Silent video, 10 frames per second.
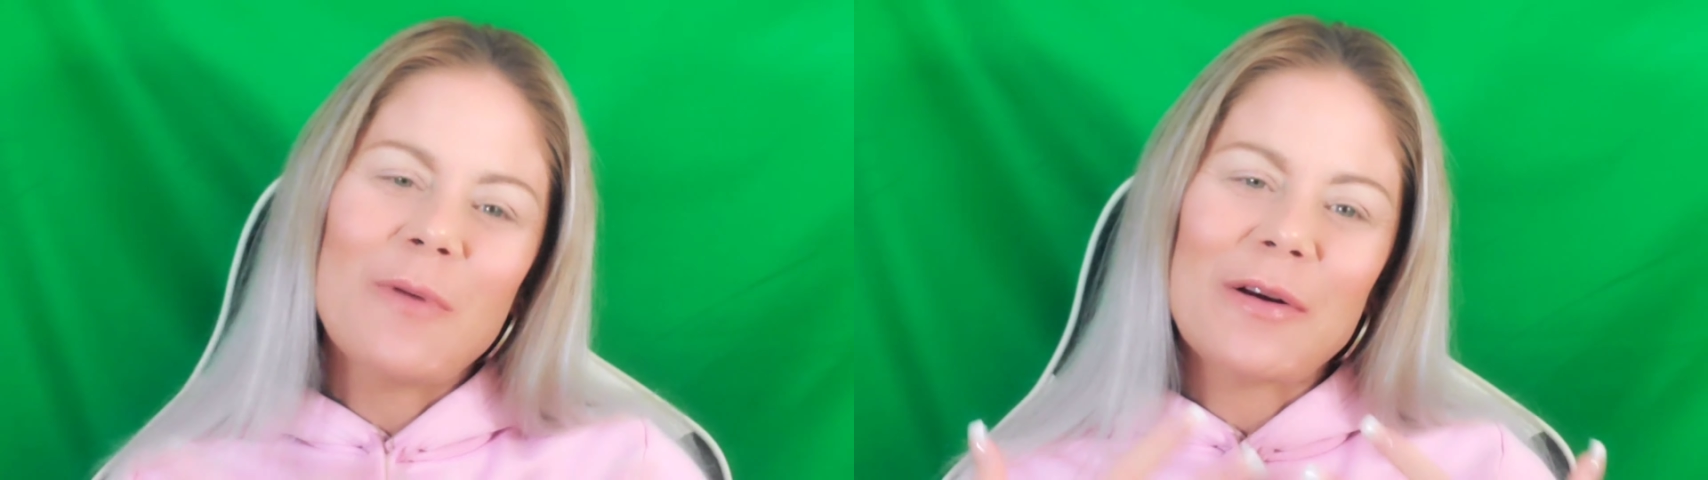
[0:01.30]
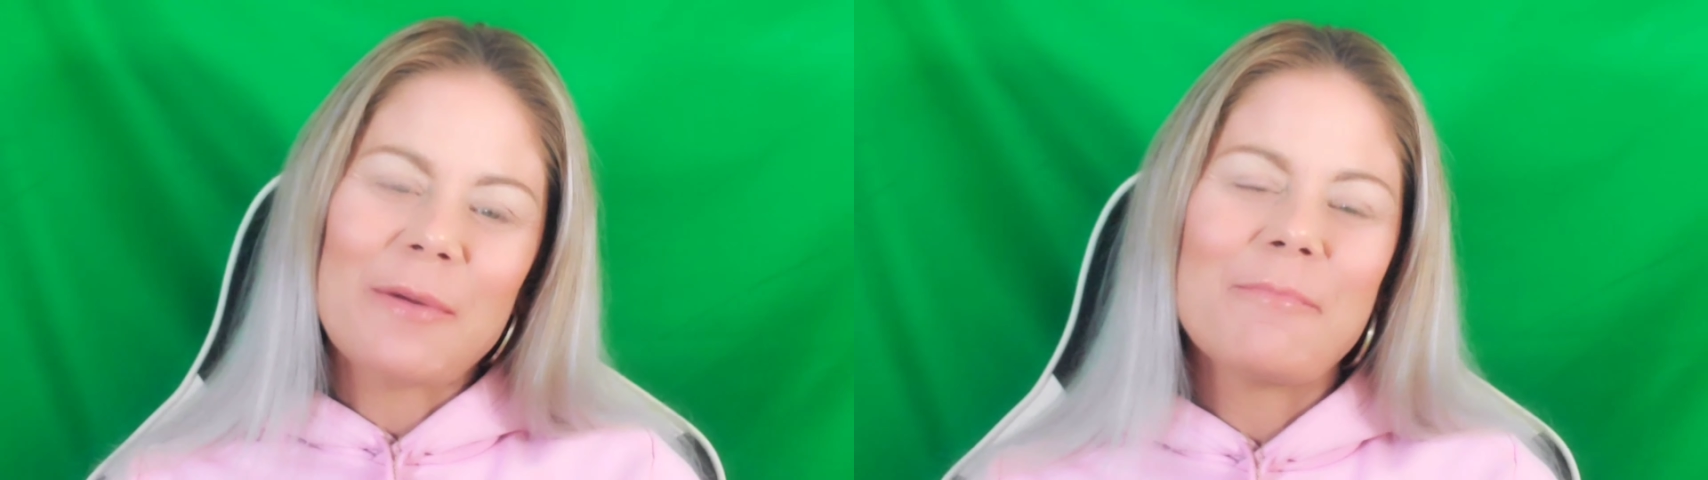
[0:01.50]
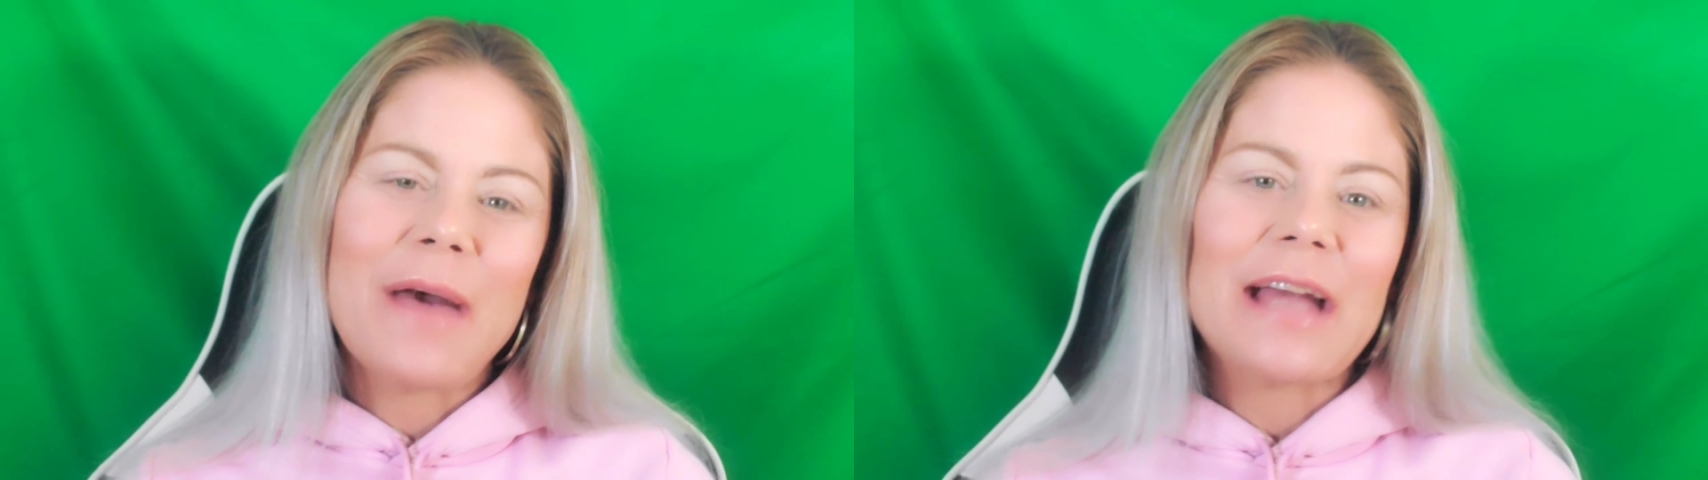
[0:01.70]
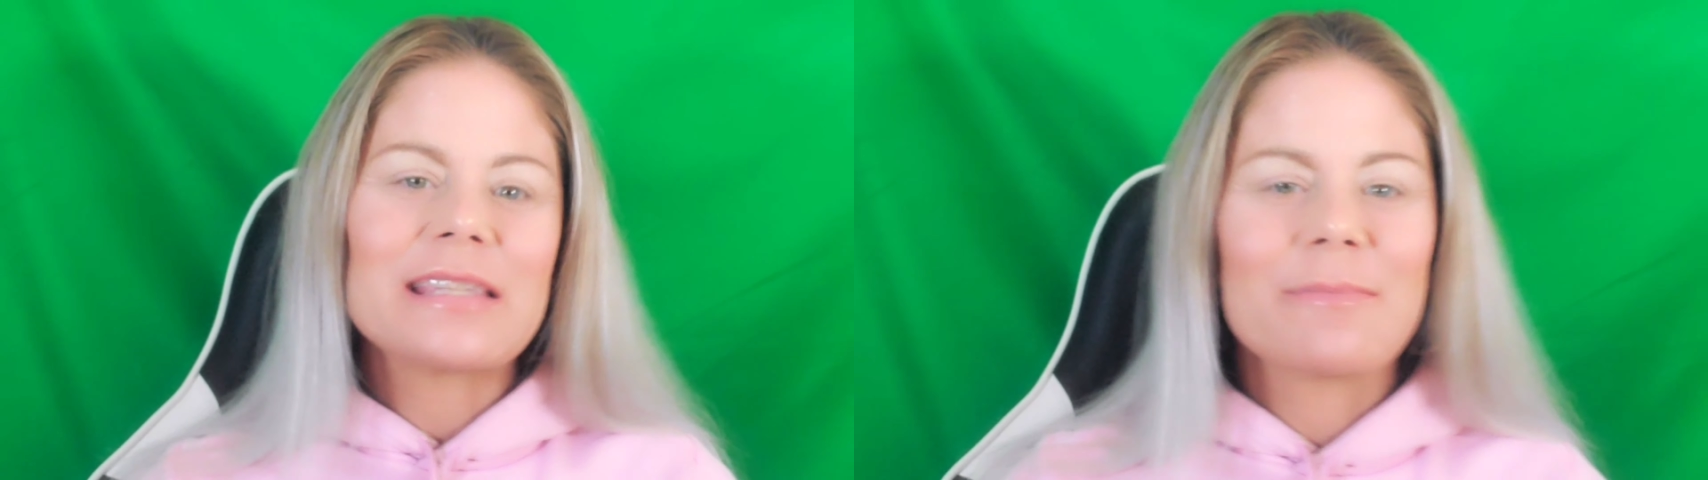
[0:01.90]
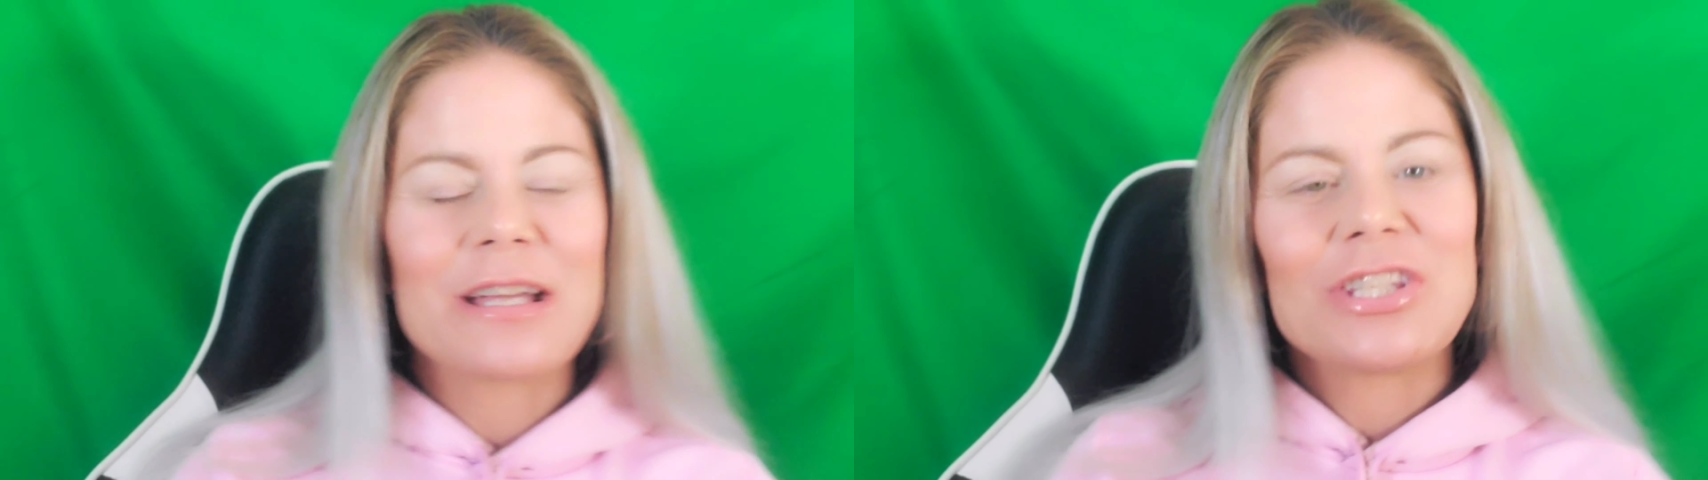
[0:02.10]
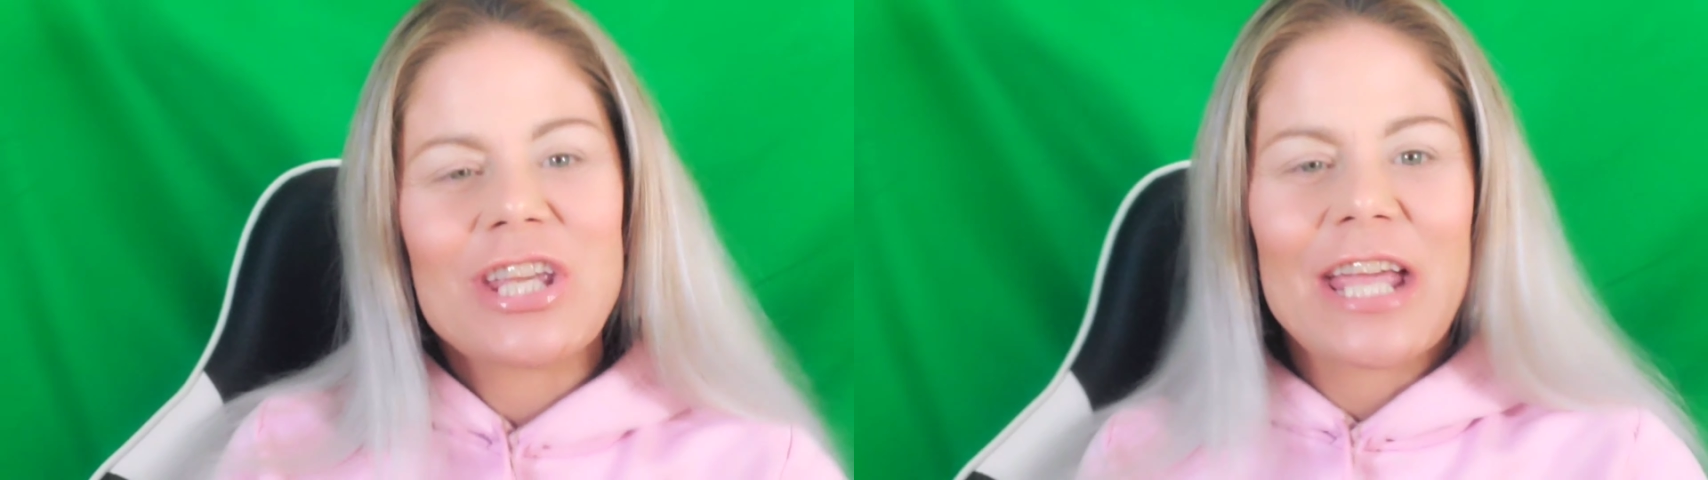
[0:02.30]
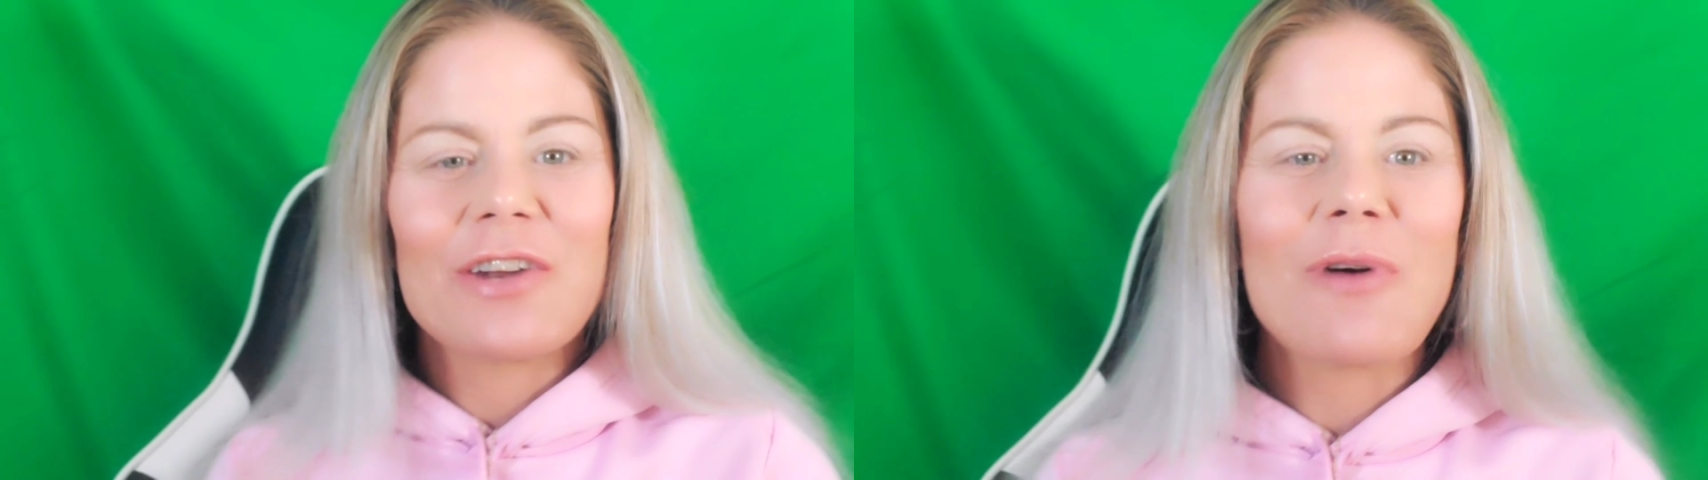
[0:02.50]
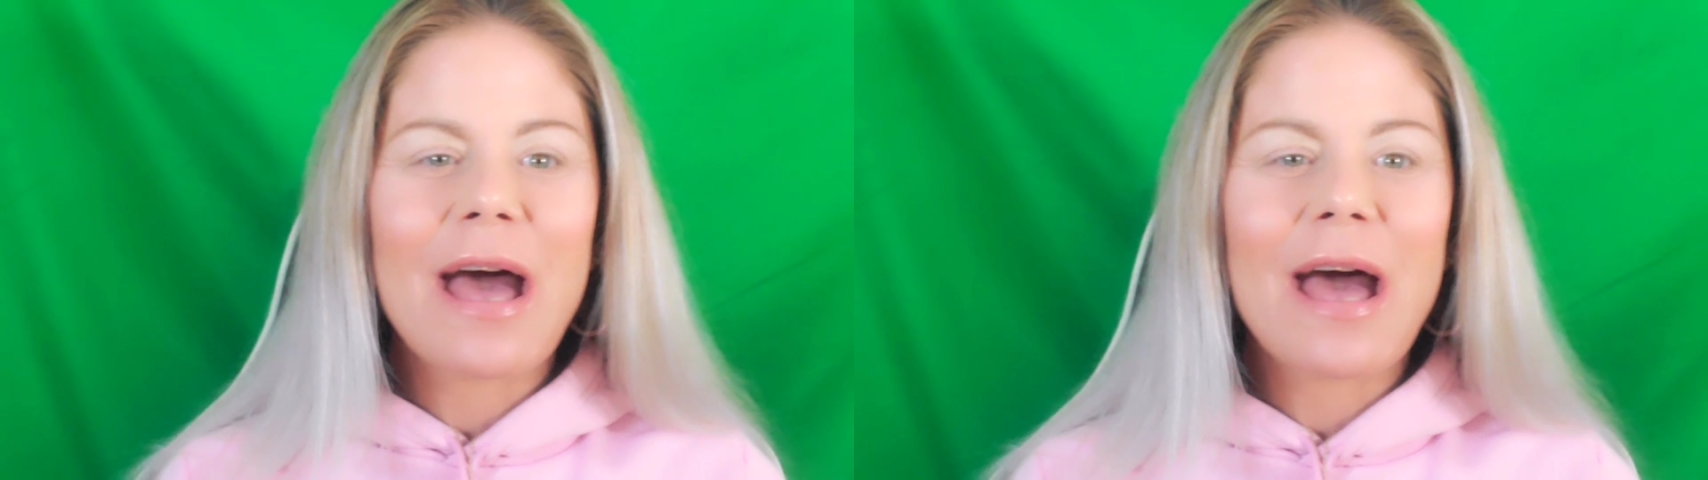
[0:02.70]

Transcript: welcome back to my channel.